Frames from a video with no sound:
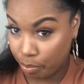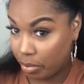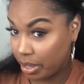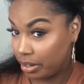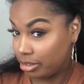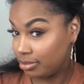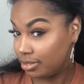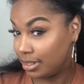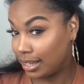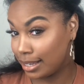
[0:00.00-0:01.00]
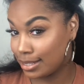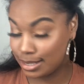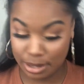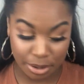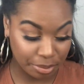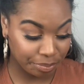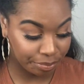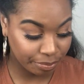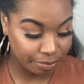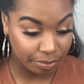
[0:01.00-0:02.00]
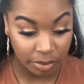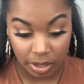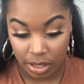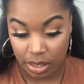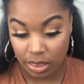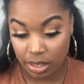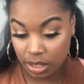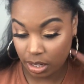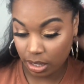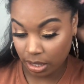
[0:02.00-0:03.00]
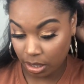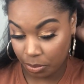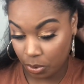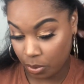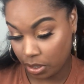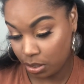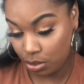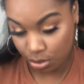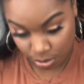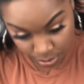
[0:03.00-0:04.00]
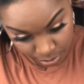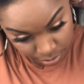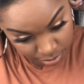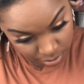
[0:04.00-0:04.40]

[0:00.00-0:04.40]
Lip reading: bun like so. Then I am going to